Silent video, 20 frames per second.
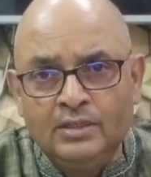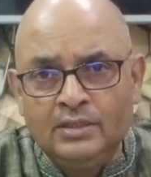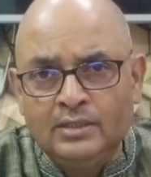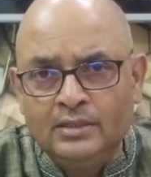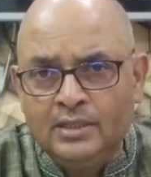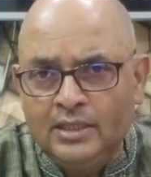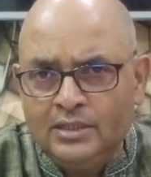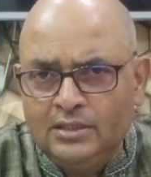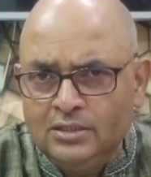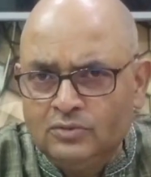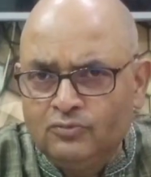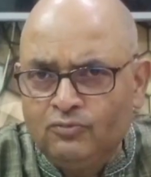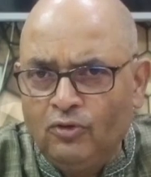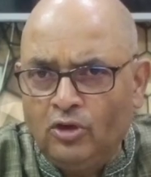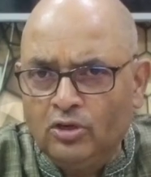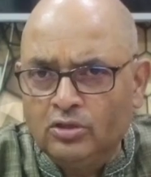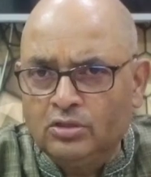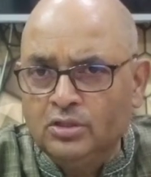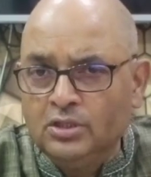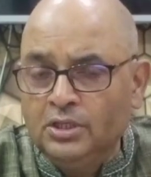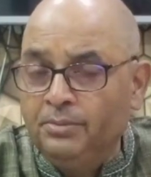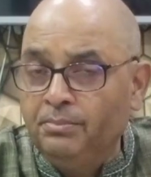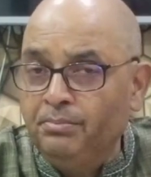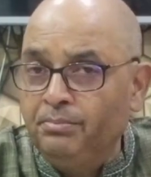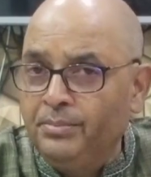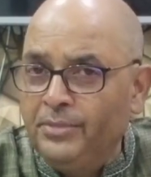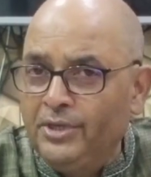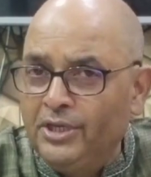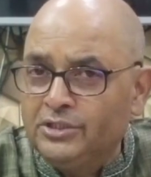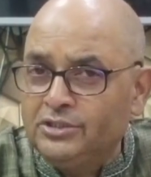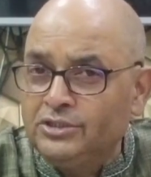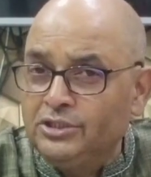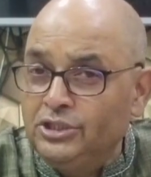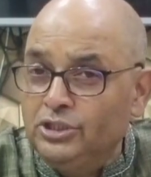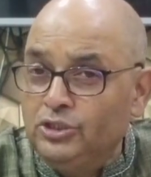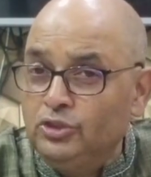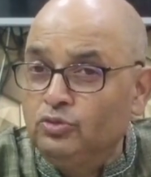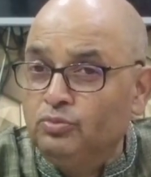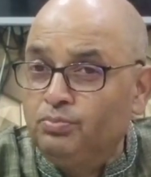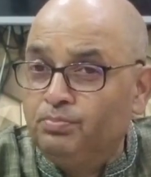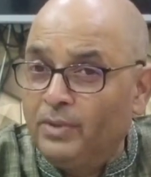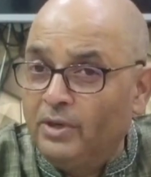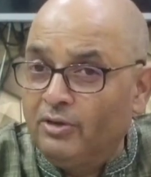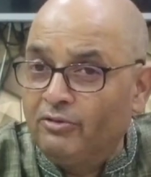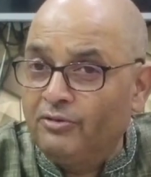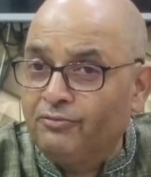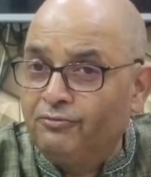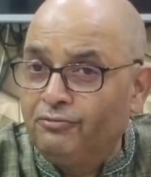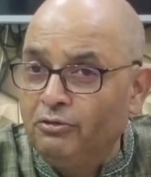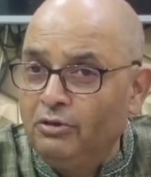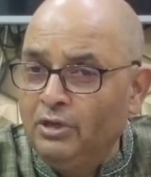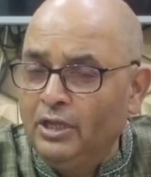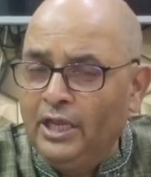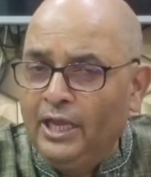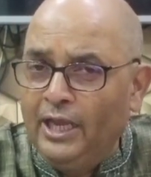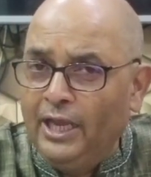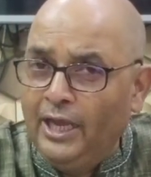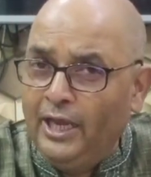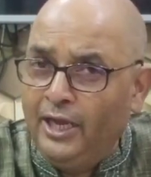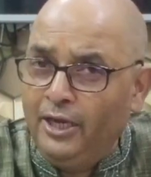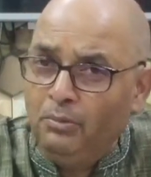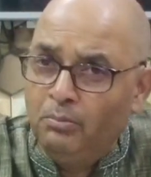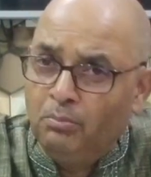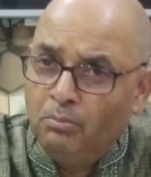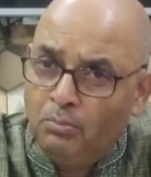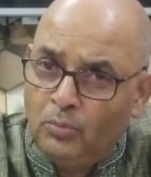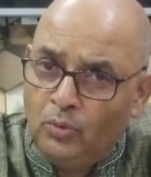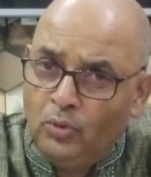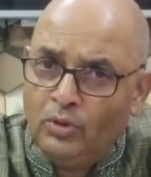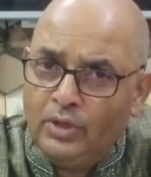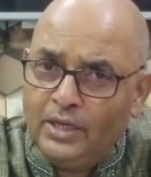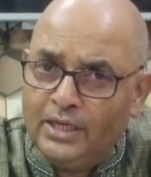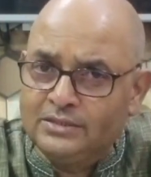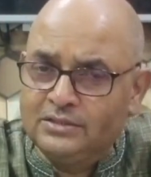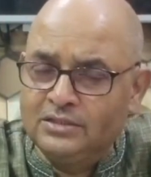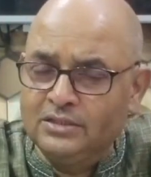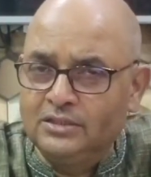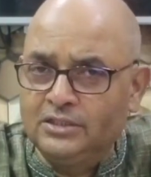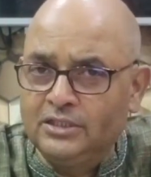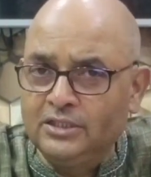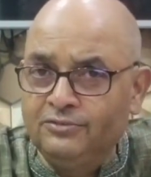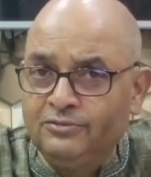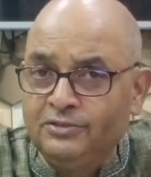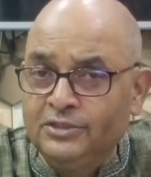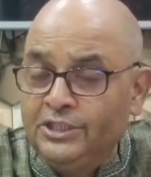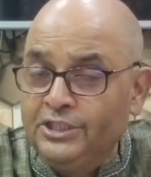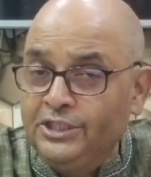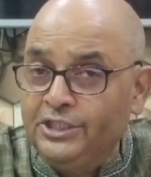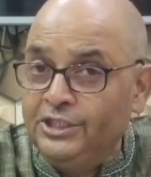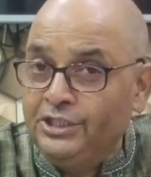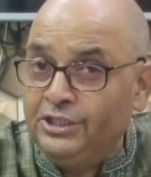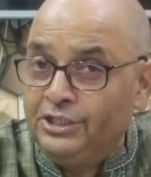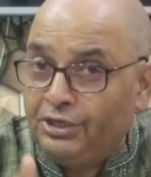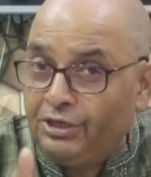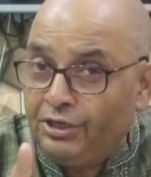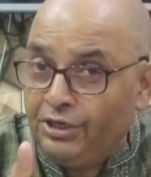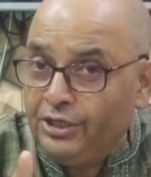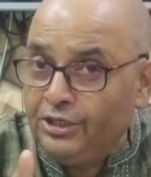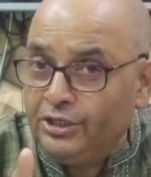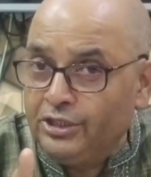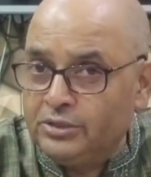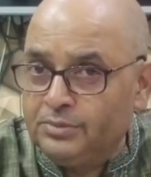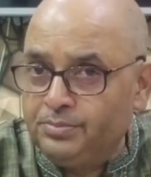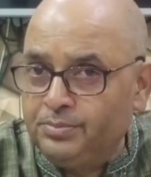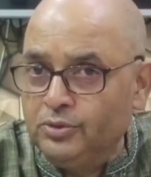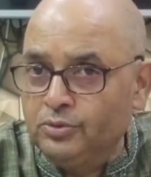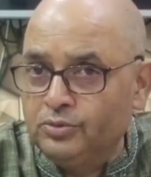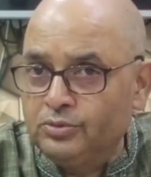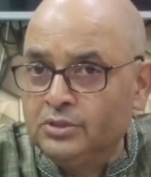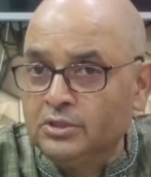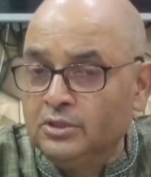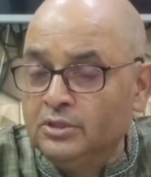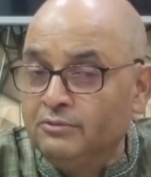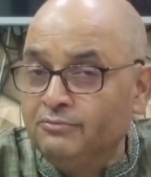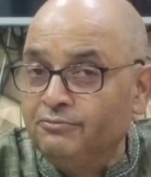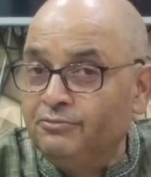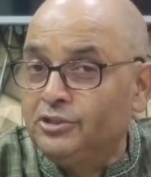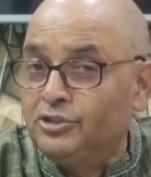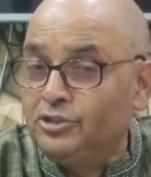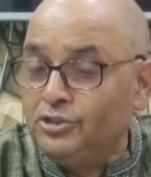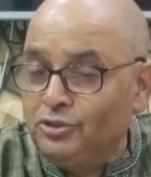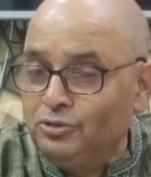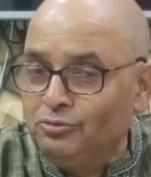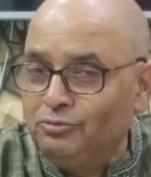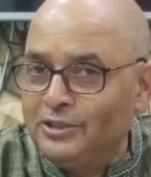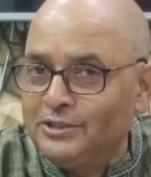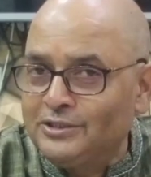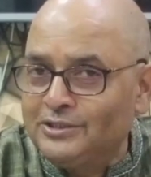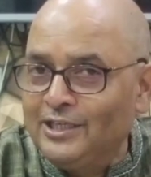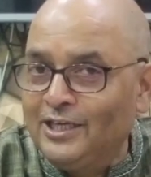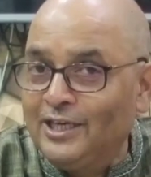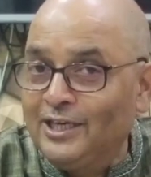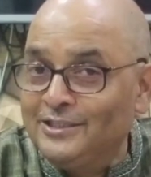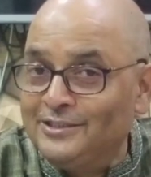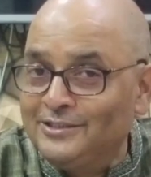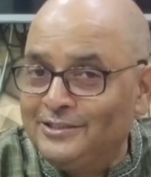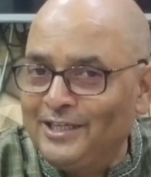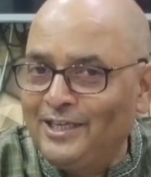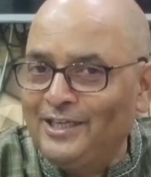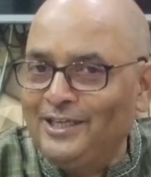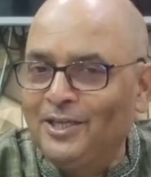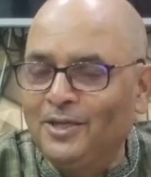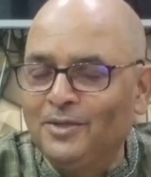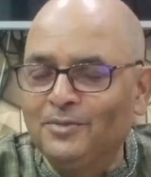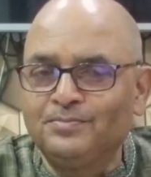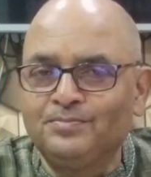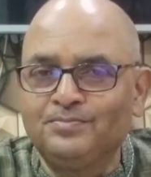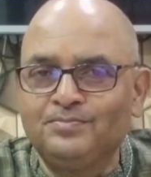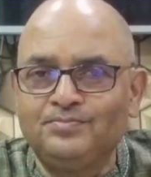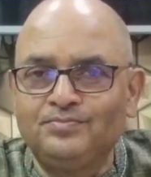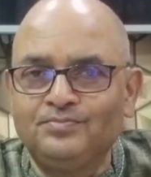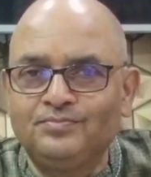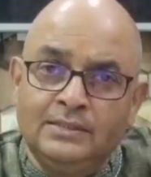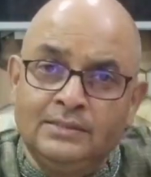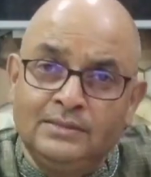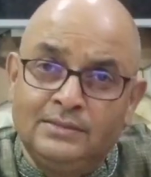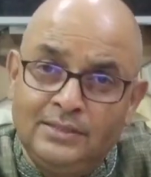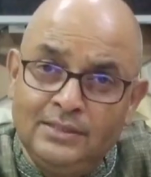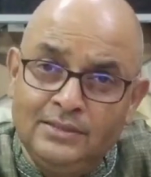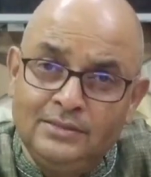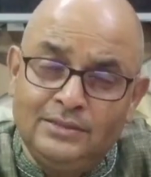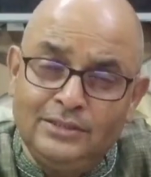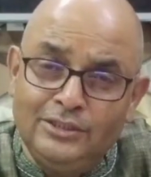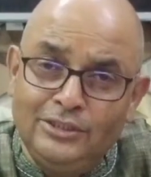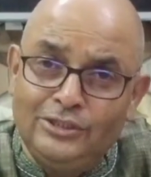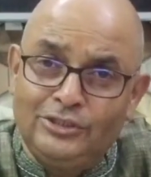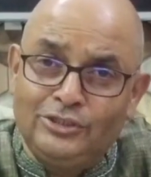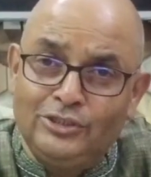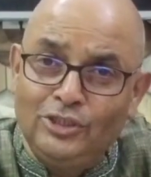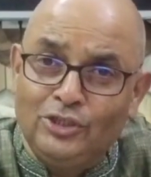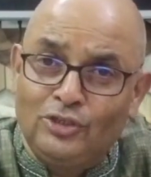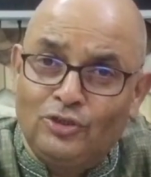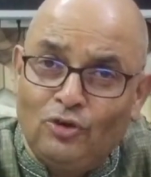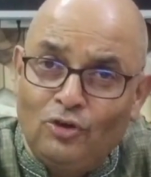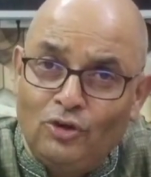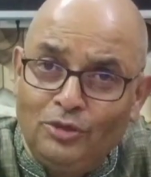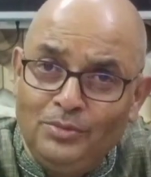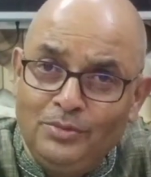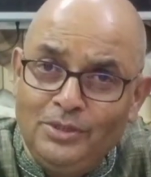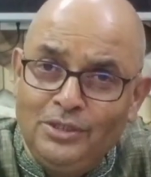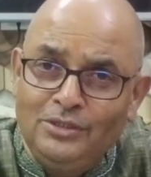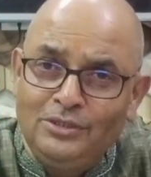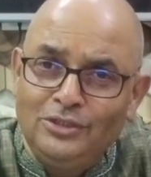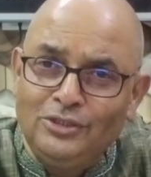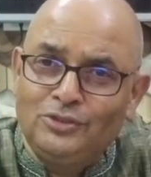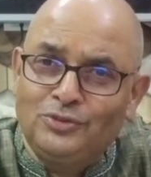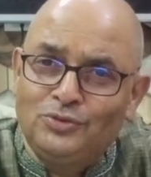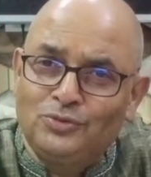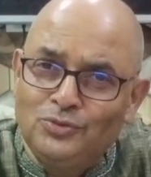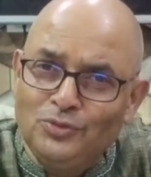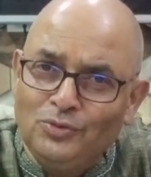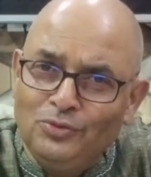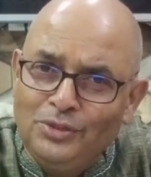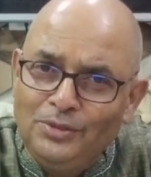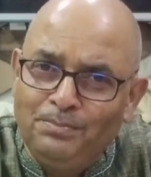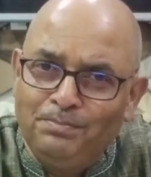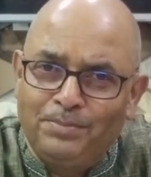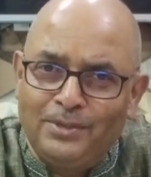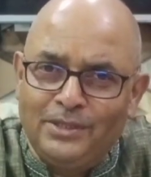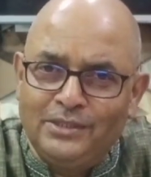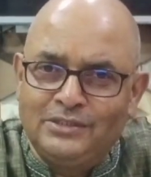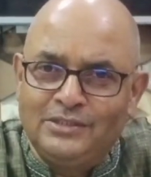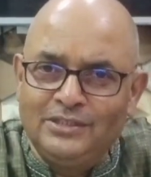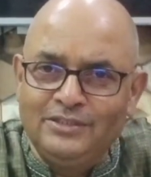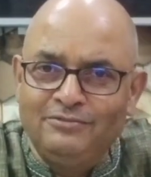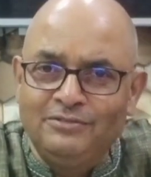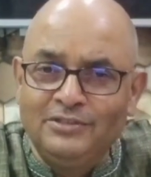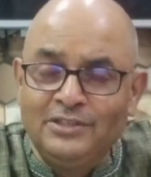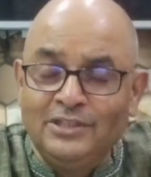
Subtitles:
That is what makes EU powerful and more assertive in trade disputes with US and China. Since its economy is so impressive,